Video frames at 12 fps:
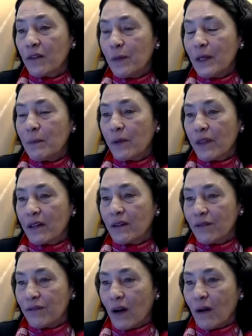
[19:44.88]
people that are
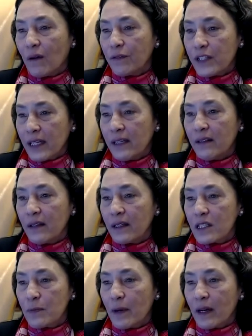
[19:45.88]
involved in the
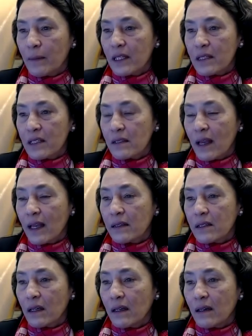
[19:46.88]
experiments at, at
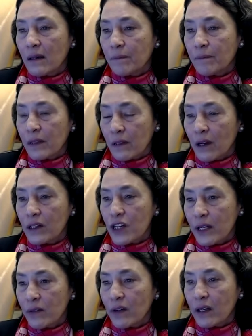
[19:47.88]
um, the Large
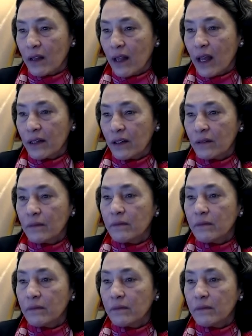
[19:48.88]
Hadron Collider.